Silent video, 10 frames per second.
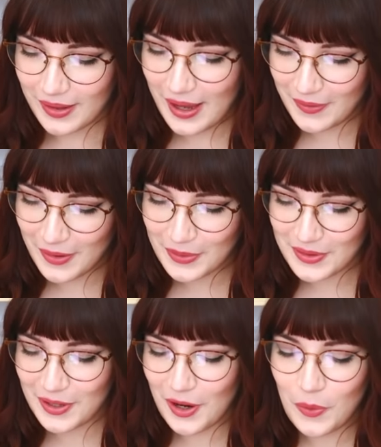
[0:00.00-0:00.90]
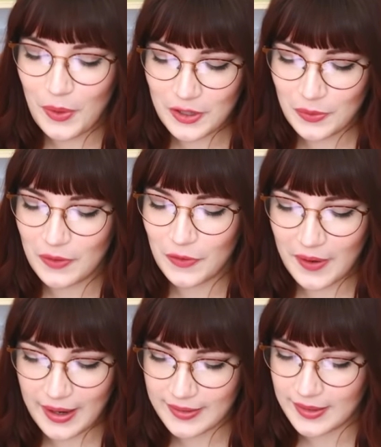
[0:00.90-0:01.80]
Carrie wants to know, which one of the
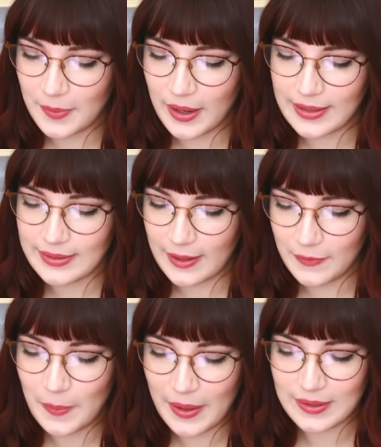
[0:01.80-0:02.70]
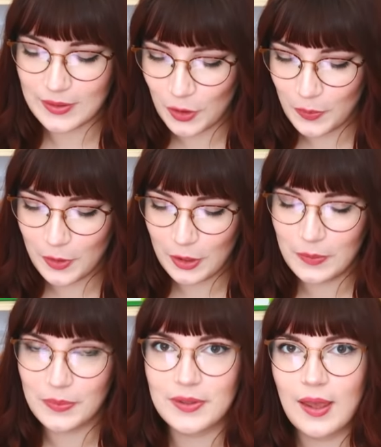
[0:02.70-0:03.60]
rats and the mice give the best snoot
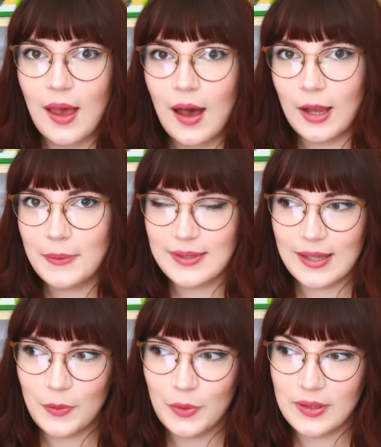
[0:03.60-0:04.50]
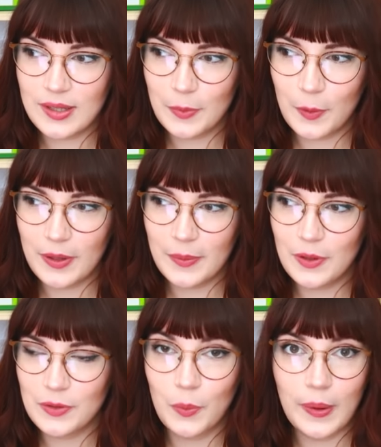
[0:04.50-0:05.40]
boops? I would say the ones that are probably the
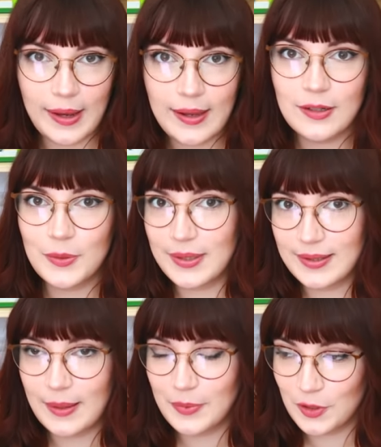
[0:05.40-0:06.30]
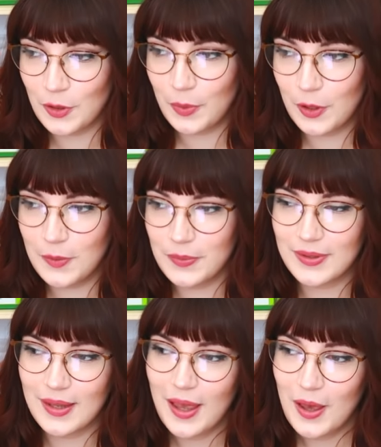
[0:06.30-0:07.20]
most willing to accept snoot
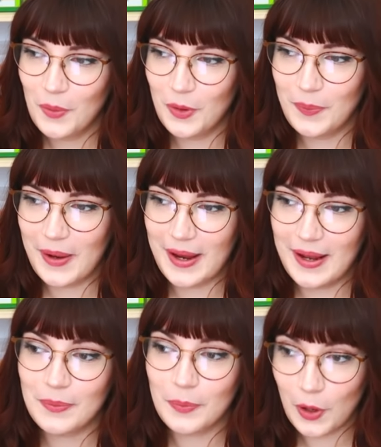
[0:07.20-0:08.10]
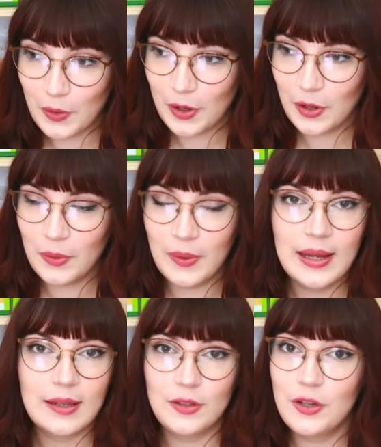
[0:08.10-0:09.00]
boops would be Polo.
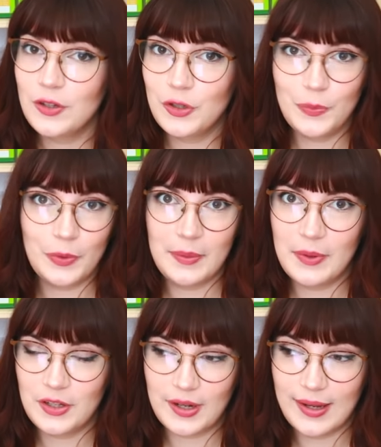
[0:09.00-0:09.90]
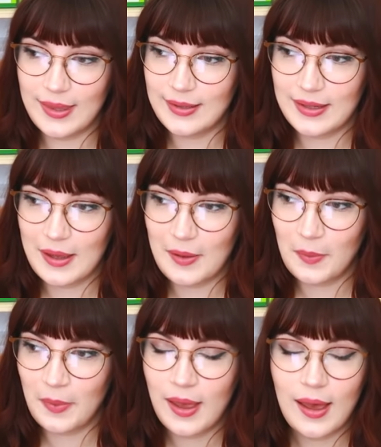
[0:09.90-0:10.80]
You can do pretty much anything to
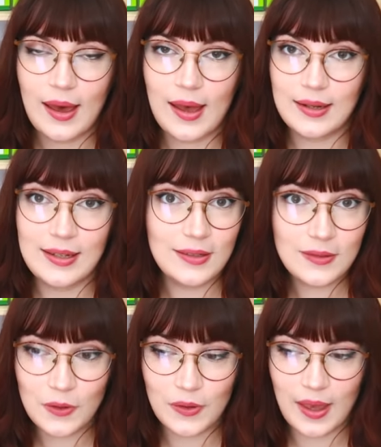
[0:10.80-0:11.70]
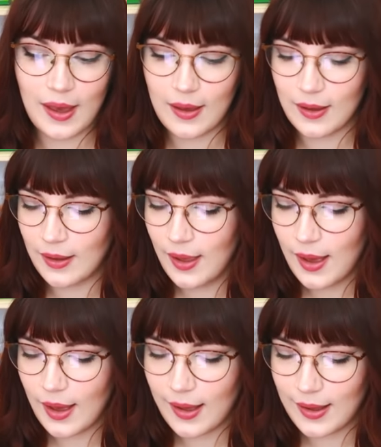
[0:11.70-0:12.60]
him and he does not care,
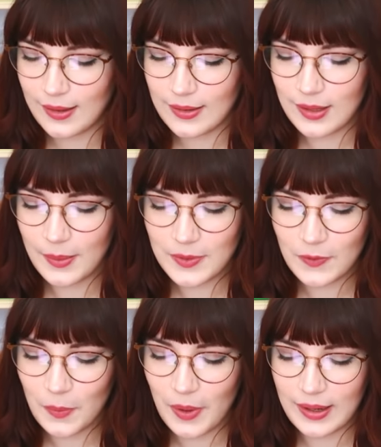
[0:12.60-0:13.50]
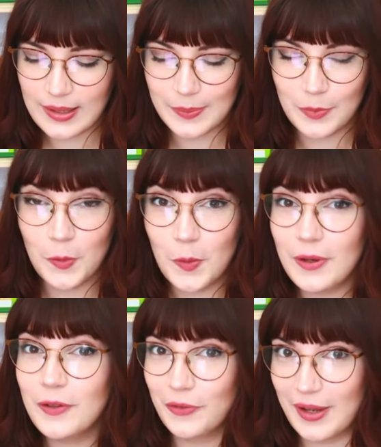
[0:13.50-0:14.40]
and in terms of the mice,
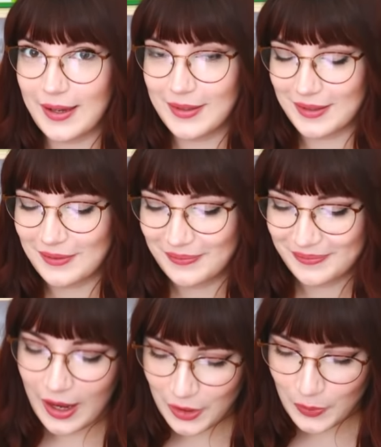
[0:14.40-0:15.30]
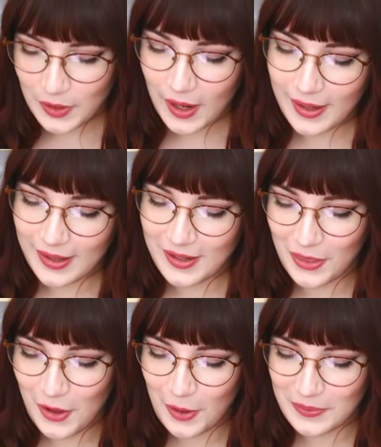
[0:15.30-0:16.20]
probably Fleet. Heather would like
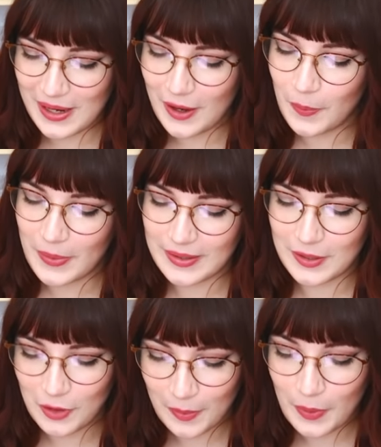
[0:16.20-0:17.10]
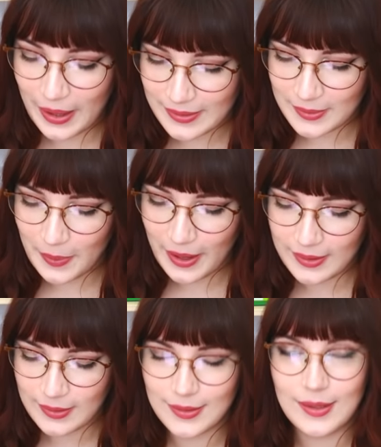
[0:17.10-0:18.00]
another update on Mister Crumble Handsome
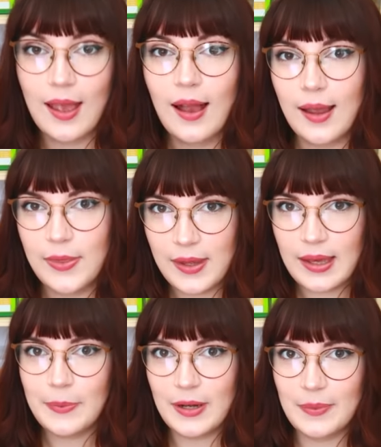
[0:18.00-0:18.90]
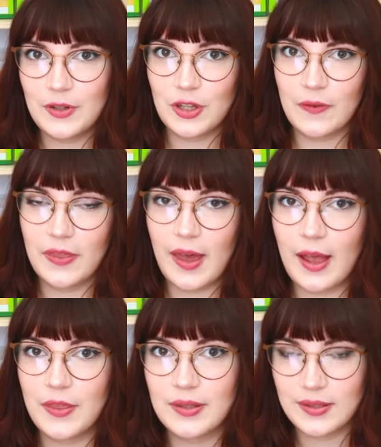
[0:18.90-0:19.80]
Pants. I think I pretty much covered
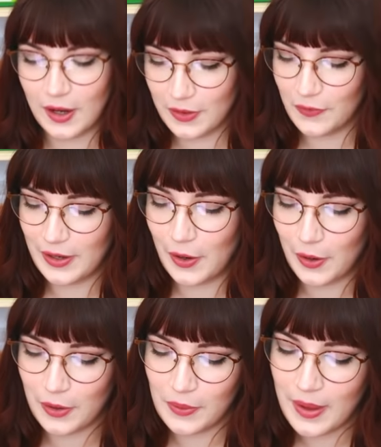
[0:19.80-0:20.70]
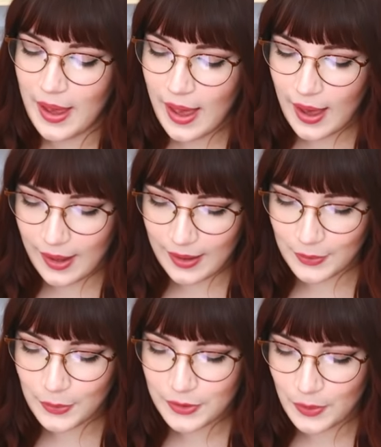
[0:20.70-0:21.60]
that at the start of the video,
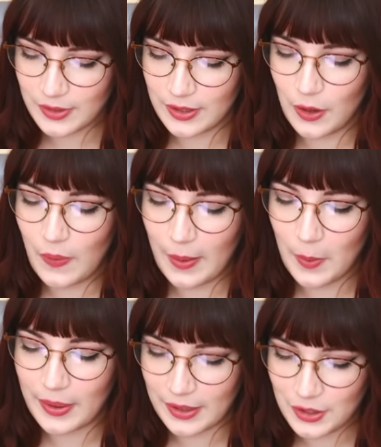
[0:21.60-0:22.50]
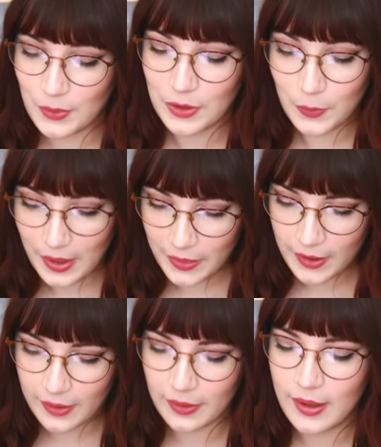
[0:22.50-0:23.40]
and also want to know how I'm managing with the
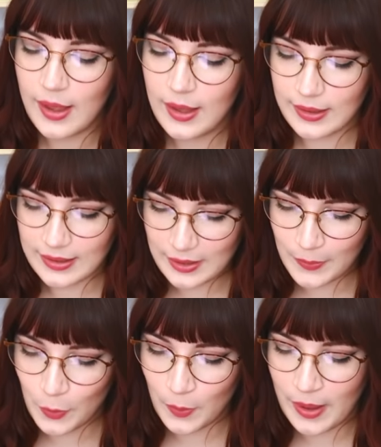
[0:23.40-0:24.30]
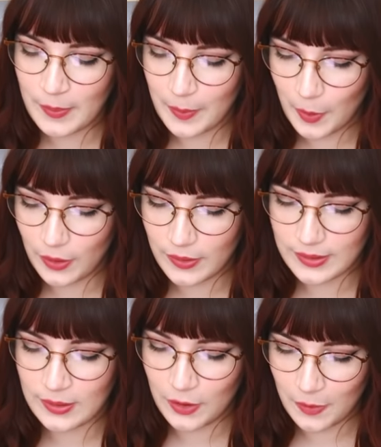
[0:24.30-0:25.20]
weather, getting warmer and my
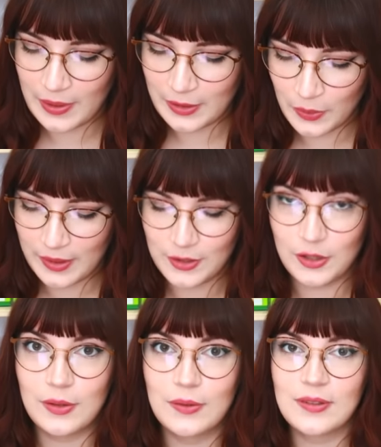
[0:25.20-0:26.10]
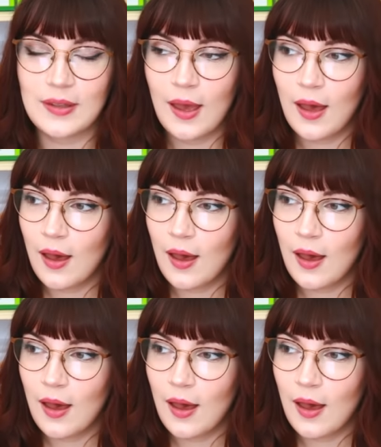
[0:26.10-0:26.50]
pots and other medical issues.